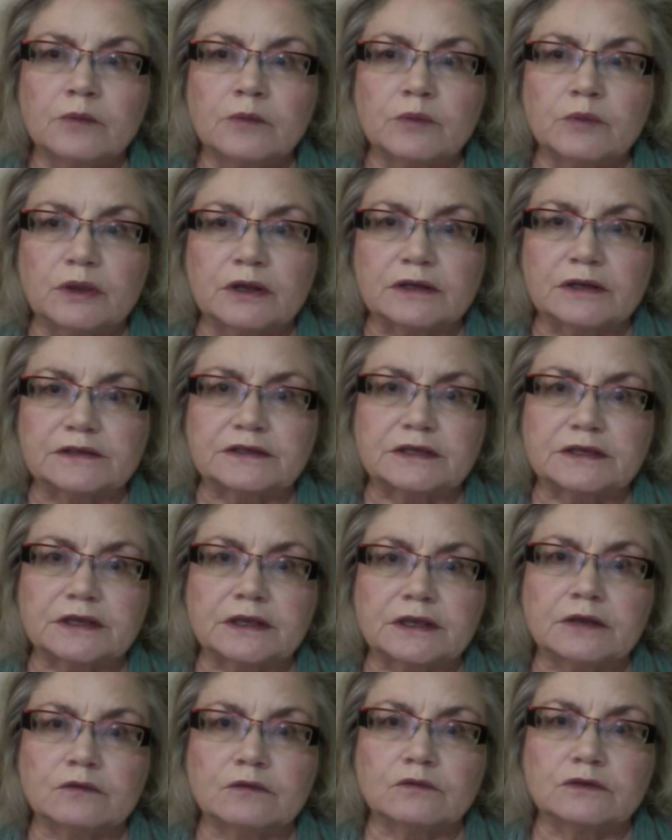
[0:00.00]
because
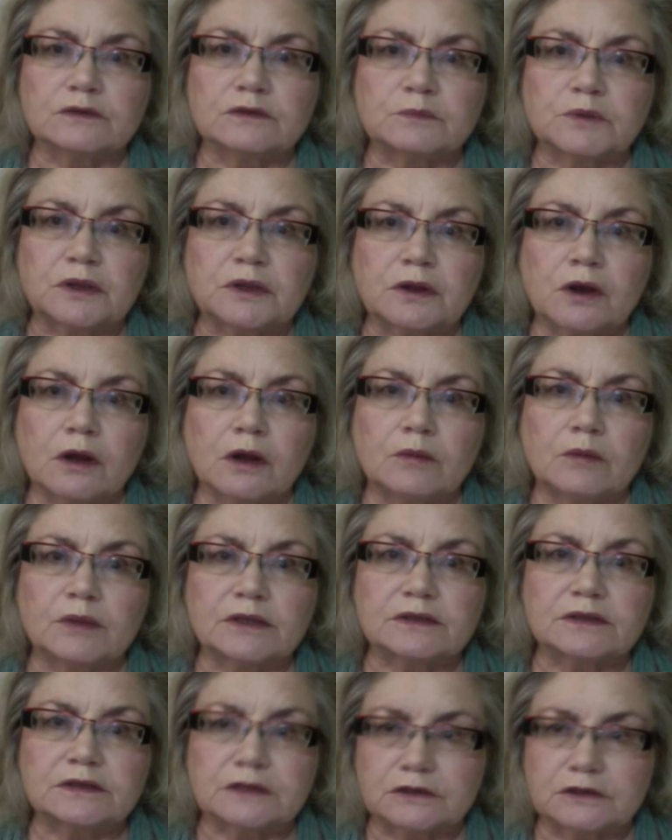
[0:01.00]
it was
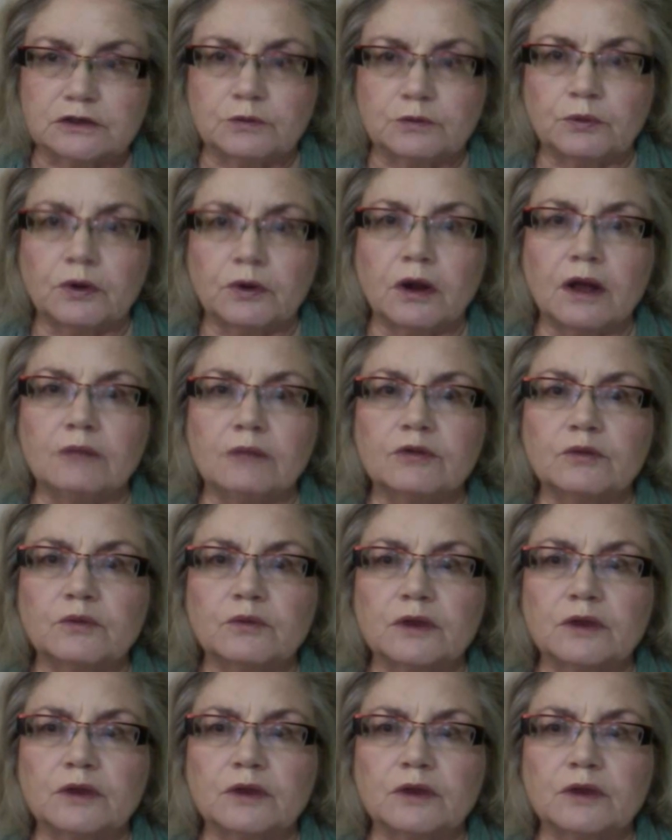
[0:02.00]
becoming such a problem.